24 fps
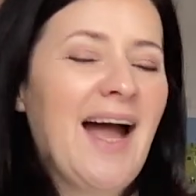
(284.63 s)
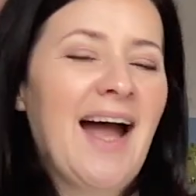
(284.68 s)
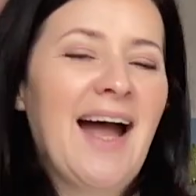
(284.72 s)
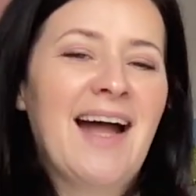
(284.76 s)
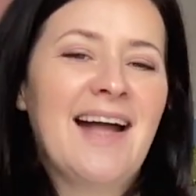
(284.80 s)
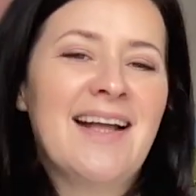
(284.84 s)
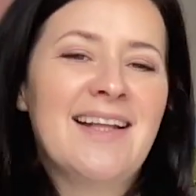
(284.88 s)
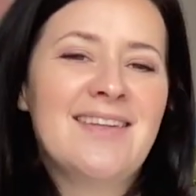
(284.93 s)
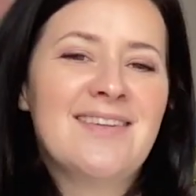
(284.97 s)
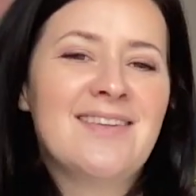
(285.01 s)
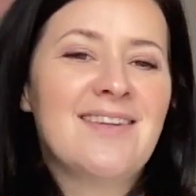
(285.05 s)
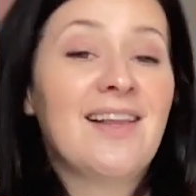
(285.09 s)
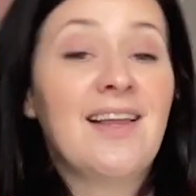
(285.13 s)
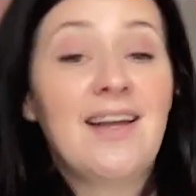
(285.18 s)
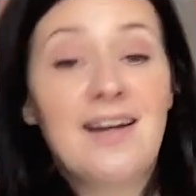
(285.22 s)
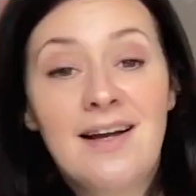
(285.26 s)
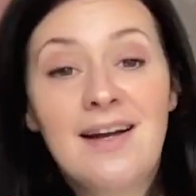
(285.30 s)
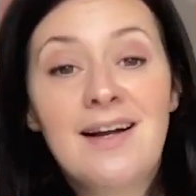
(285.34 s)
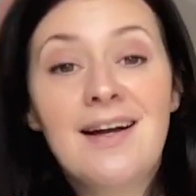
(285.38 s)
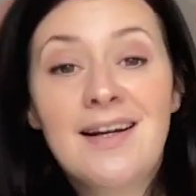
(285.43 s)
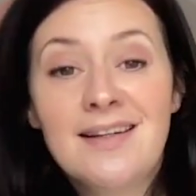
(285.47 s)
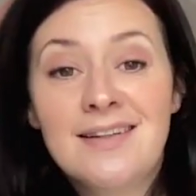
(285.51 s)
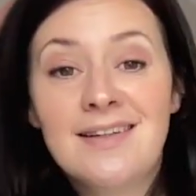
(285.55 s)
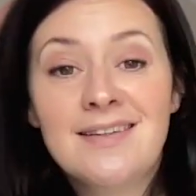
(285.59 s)
I
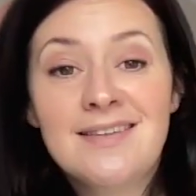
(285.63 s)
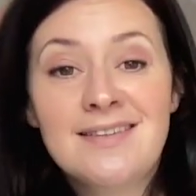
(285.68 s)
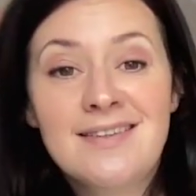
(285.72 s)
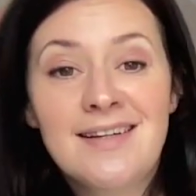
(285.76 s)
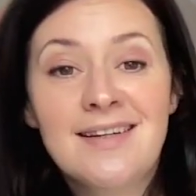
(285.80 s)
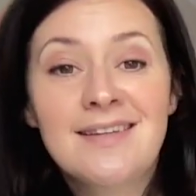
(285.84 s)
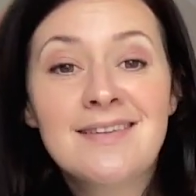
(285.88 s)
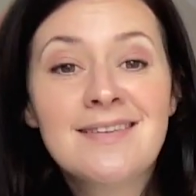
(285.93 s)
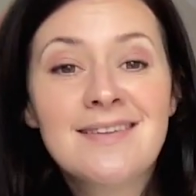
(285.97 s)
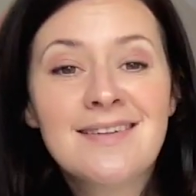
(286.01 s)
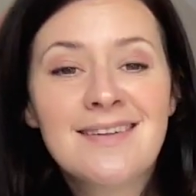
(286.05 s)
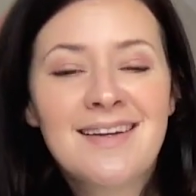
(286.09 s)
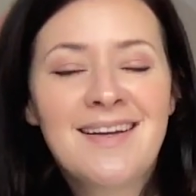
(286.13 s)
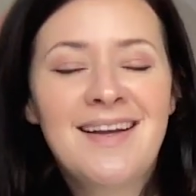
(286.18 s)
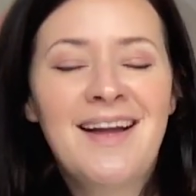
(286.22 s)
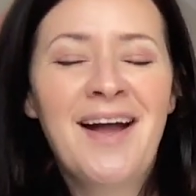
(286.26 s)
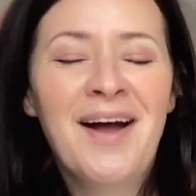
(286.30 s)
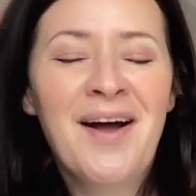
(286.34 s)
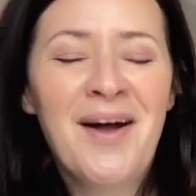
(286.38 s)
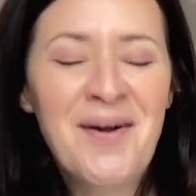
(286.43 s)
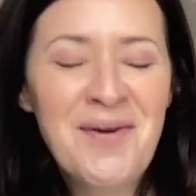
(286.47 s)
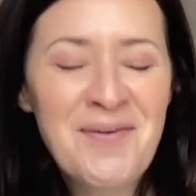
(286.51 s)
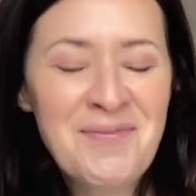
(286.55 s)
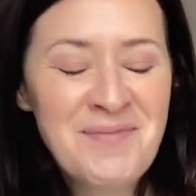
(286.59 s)
did.
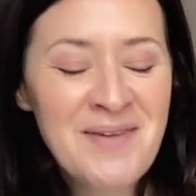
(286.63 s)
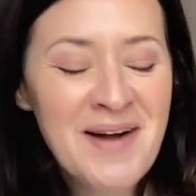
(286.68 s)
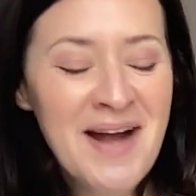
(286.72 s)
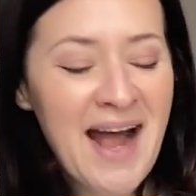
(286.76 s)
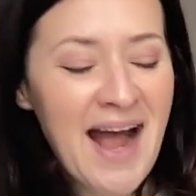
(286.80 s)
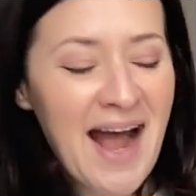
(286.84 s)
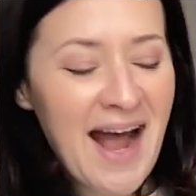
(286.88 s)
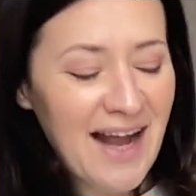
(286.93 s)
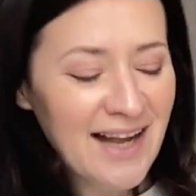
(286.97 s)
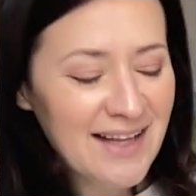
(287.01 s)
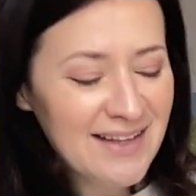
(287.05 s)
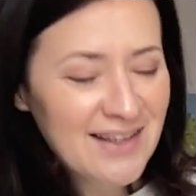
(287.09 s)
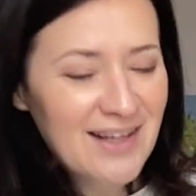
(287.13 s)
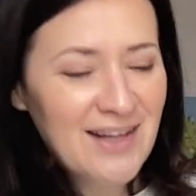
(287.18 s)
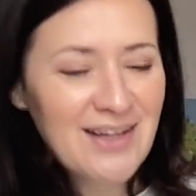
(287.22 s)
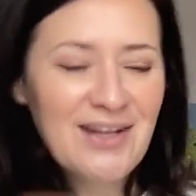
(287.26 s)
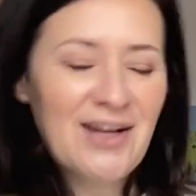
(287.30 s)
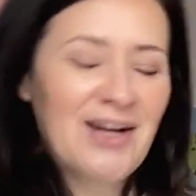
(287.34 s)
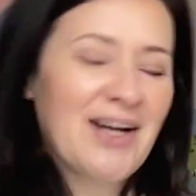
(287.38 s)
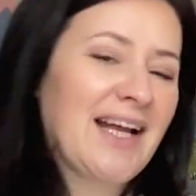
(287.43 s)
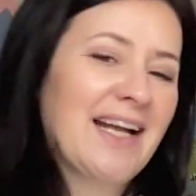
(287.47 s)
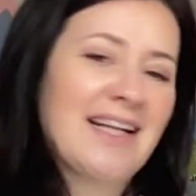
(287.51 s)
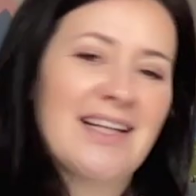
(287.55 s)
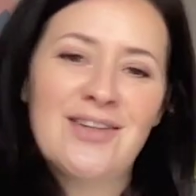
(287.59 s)
And
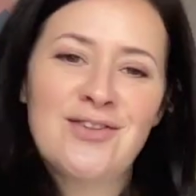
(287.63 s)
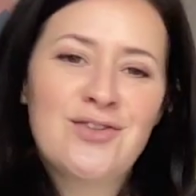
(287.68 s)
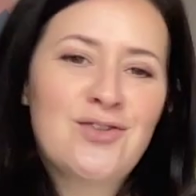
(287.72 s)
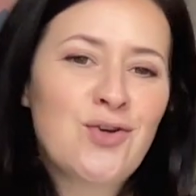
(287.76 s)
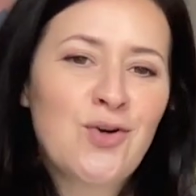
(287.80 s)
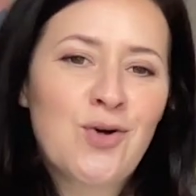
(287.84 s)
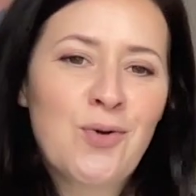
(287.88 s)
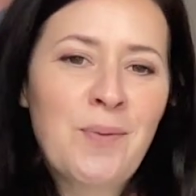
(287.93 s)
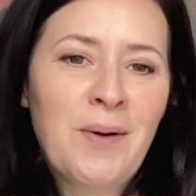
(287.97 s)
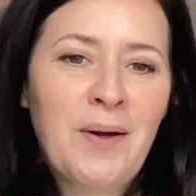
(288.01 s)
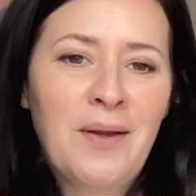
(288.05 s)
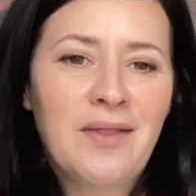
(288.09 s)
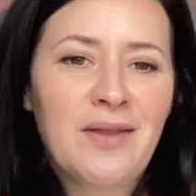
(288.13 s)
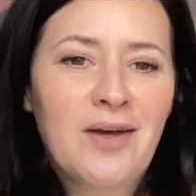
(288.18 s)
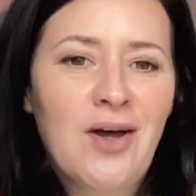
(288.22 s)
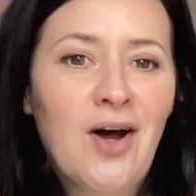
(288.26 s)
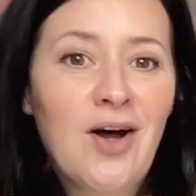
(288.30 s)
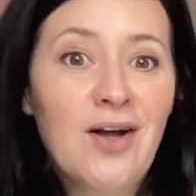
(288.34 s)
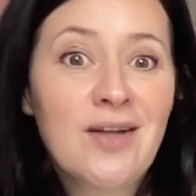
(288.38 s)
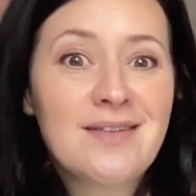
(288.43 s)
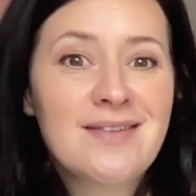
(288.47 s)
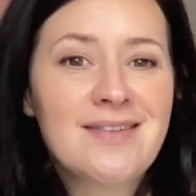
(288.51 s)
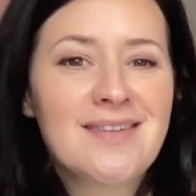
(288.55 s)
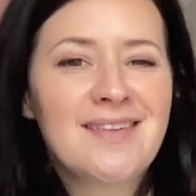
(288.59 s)
yeah, again, I'll talk about the
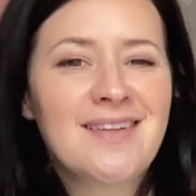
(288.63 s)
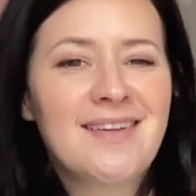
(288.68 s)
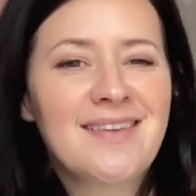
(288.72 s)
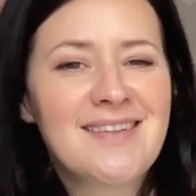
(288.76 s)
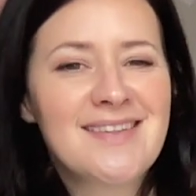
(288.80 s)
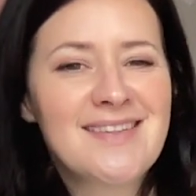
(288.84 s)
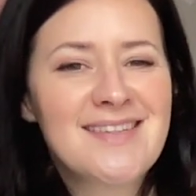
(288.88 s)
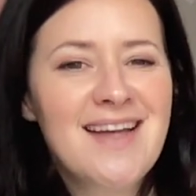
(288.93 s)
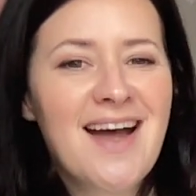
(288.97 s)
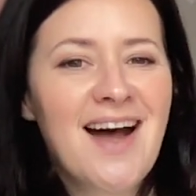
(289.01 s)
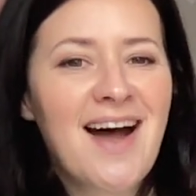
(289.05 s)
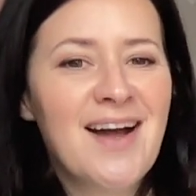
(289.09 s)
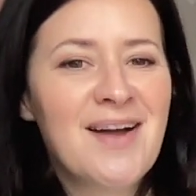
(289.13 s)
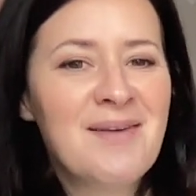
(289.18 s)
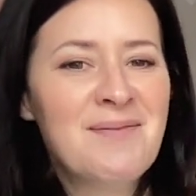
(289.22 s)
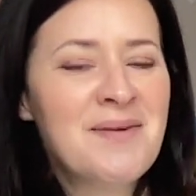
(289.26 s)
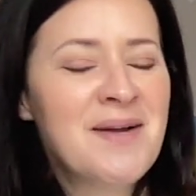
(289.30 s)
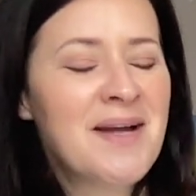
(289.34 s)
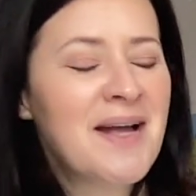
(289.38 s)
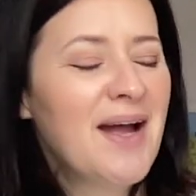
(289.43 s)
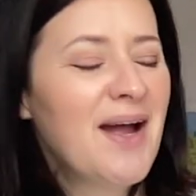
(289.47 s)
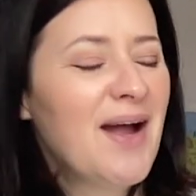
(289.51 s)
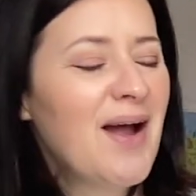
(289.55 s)
cards another time.